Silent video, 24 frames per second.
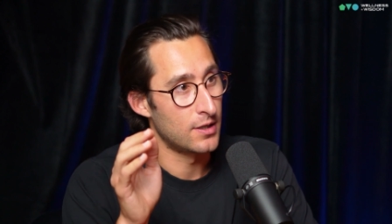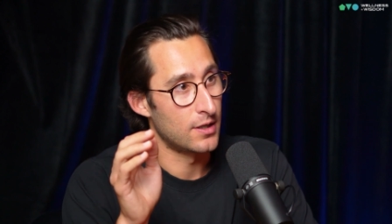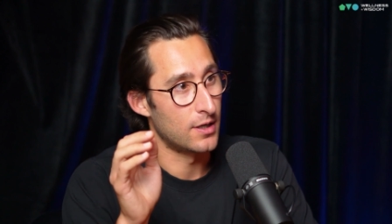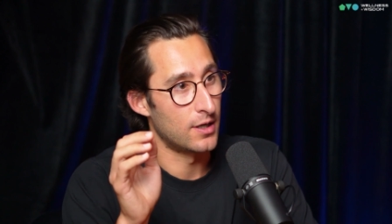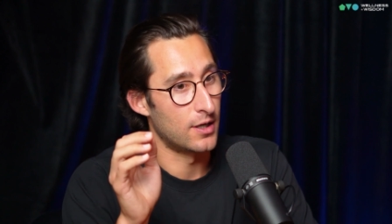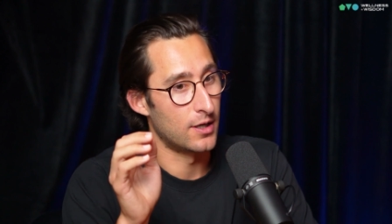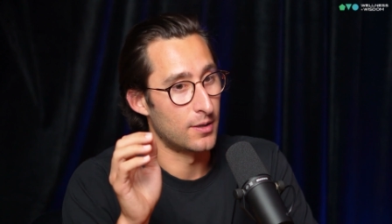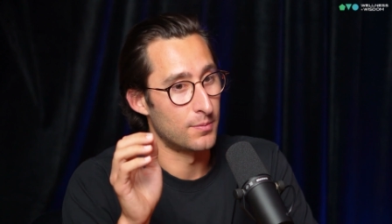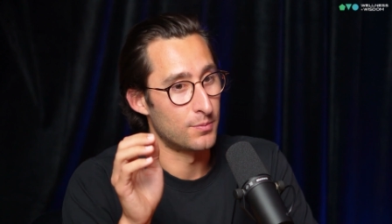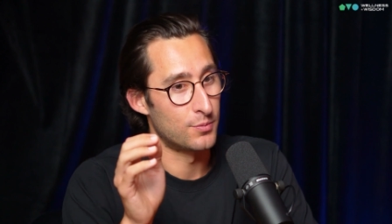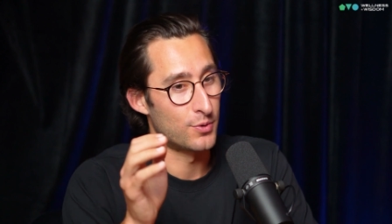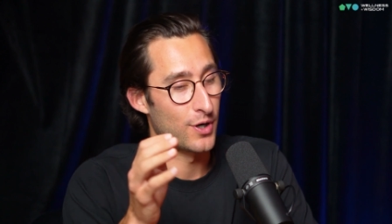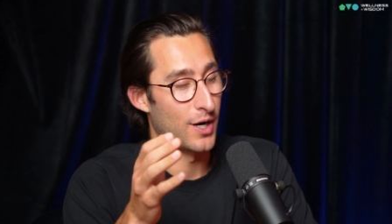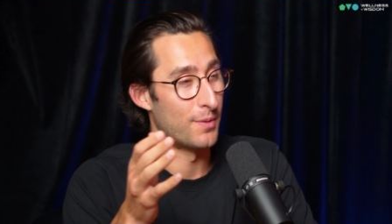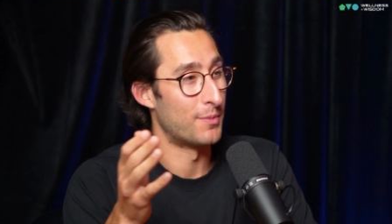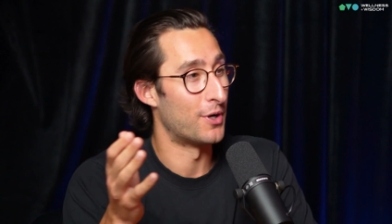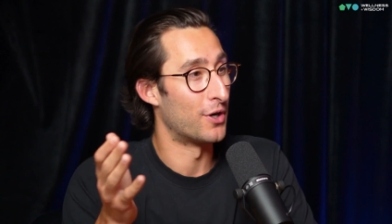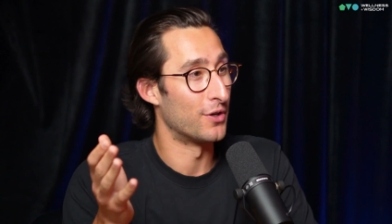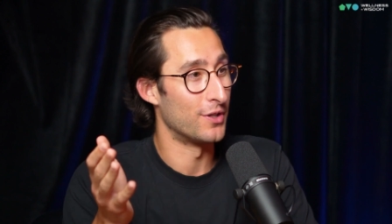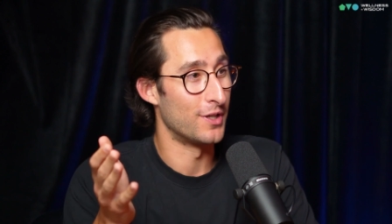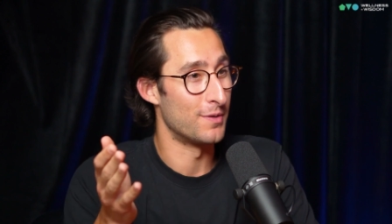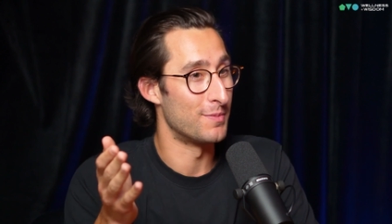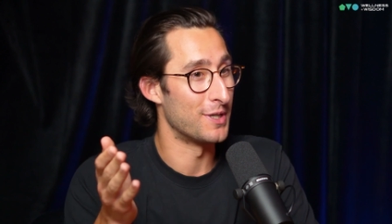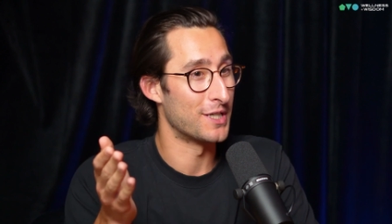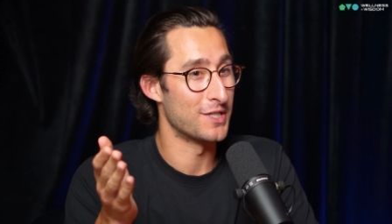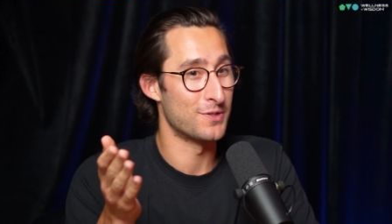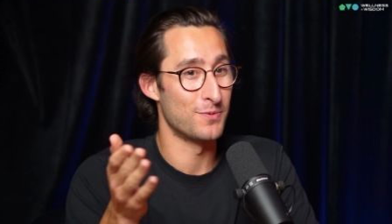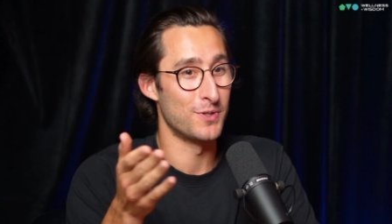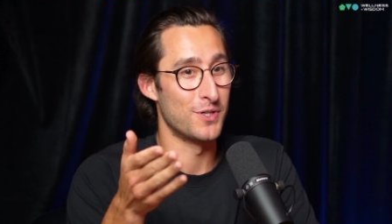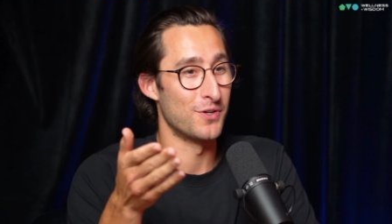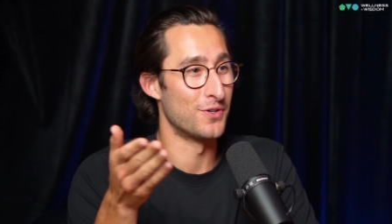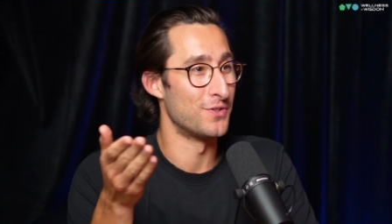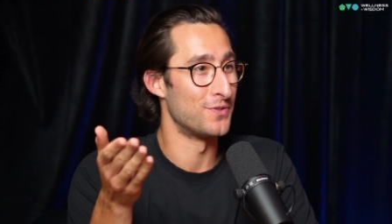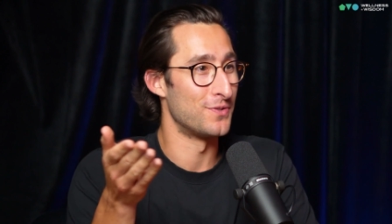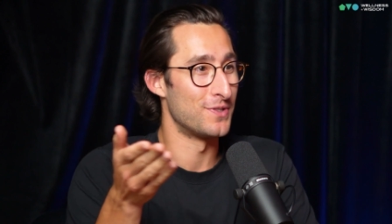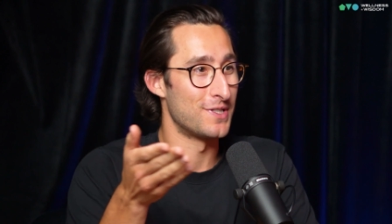um, primarily because we
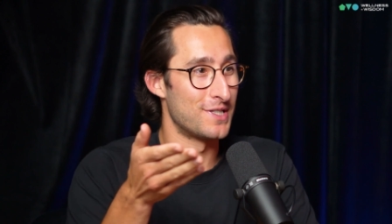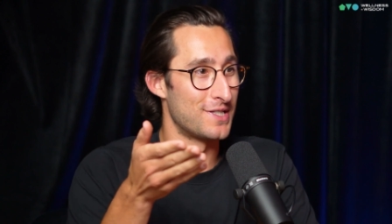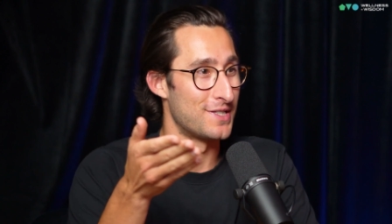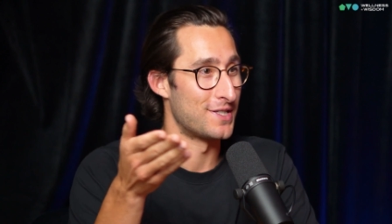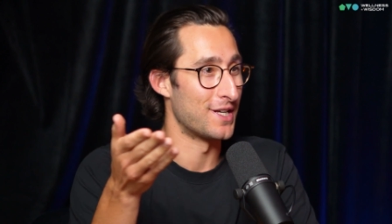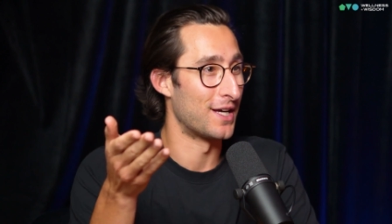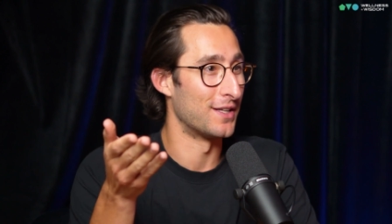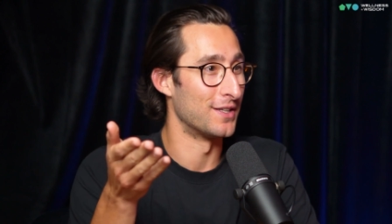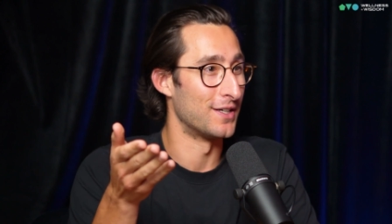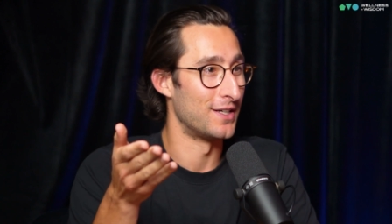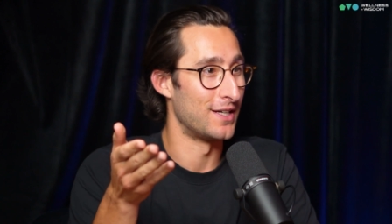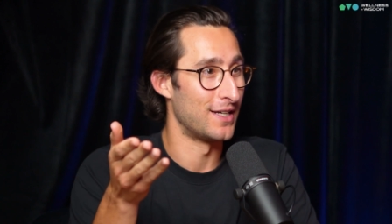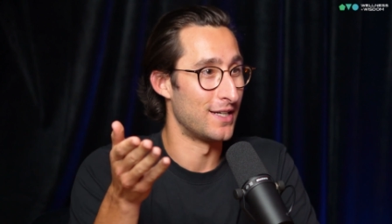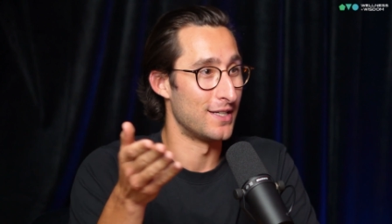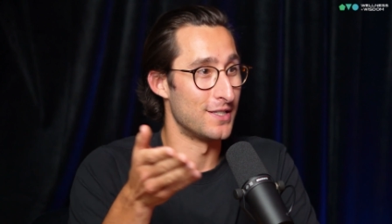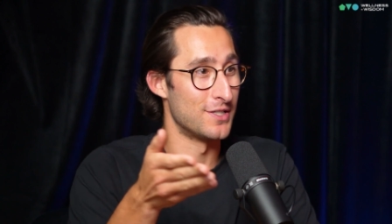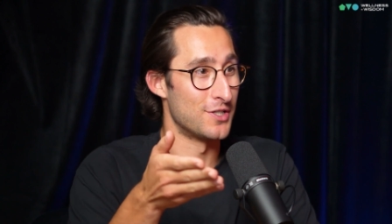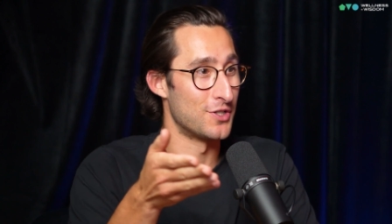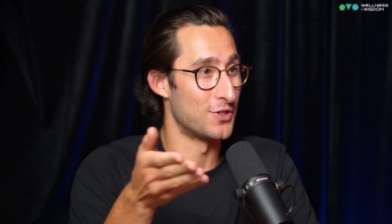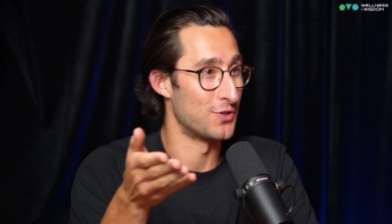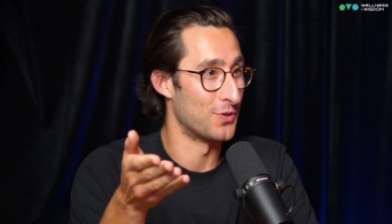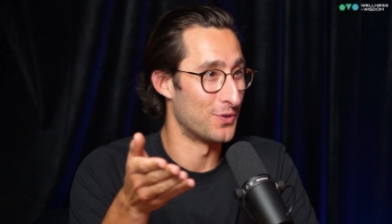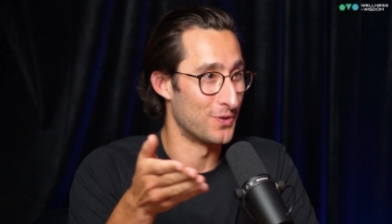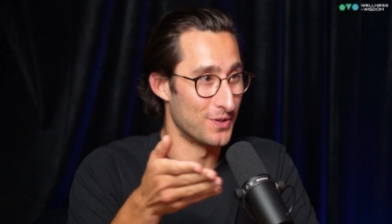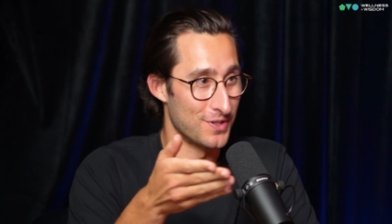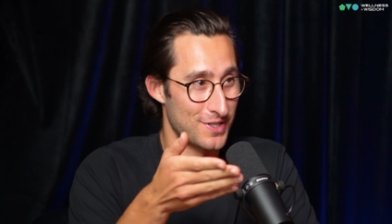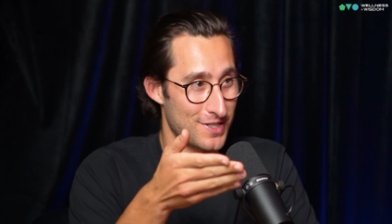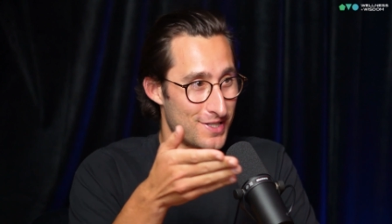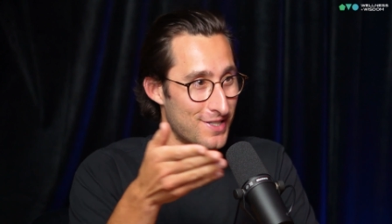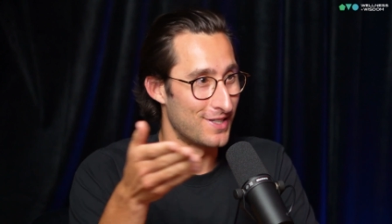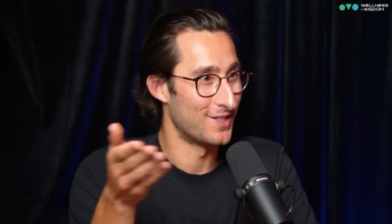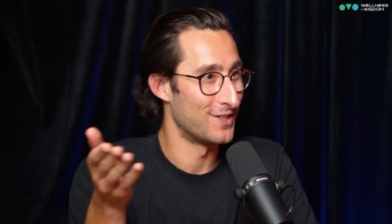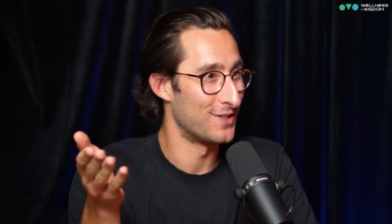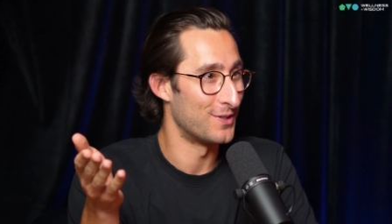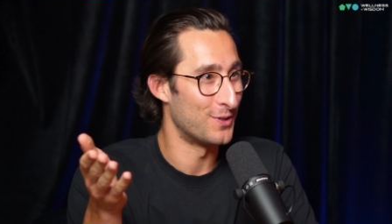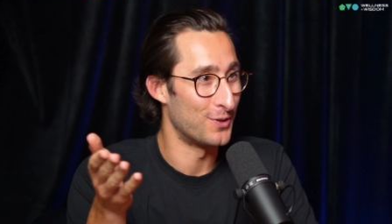don't sell it in
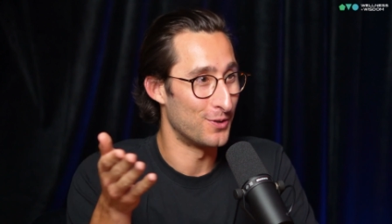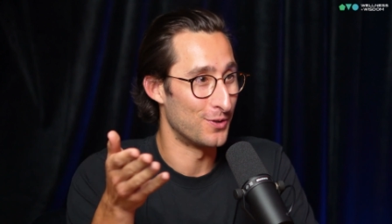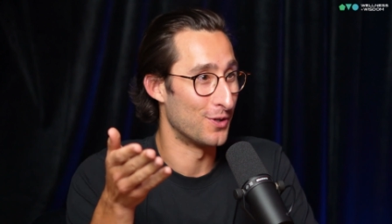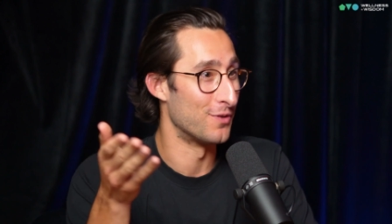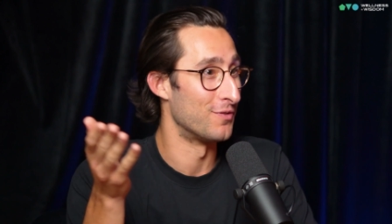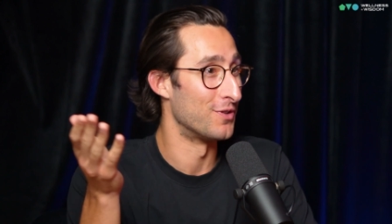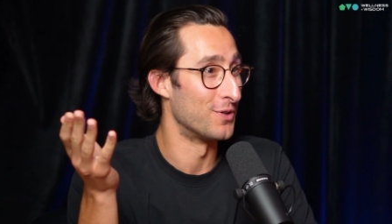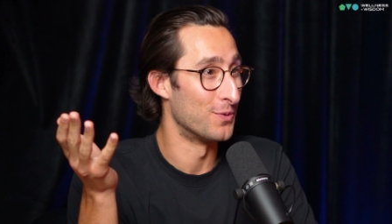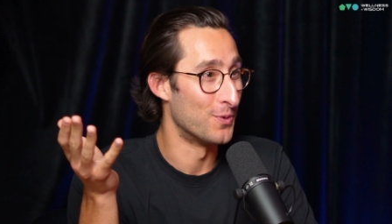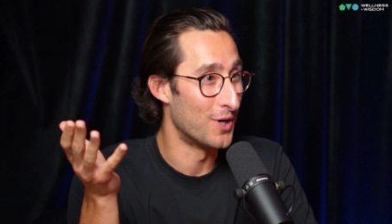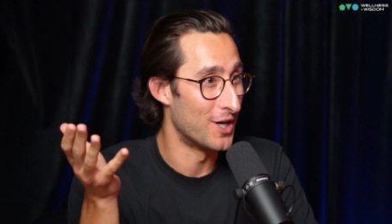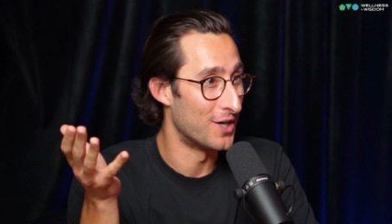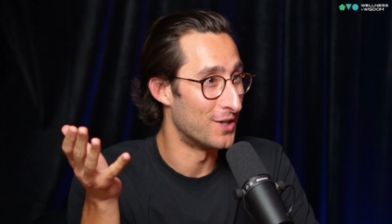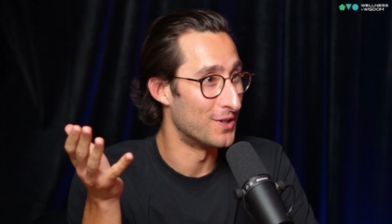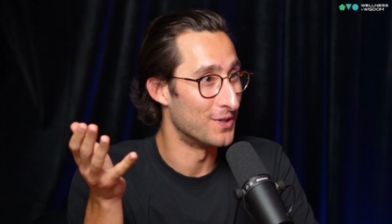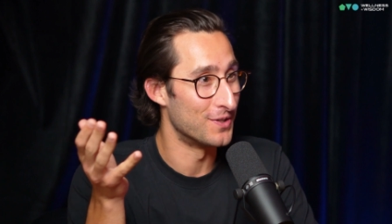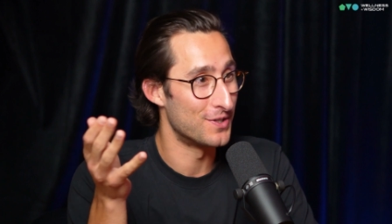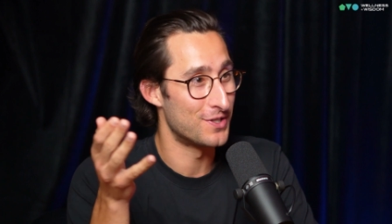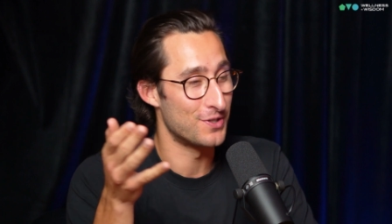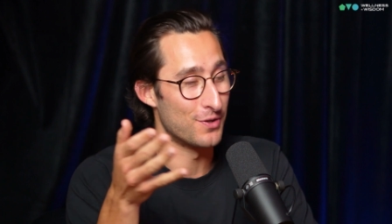stores all over the world.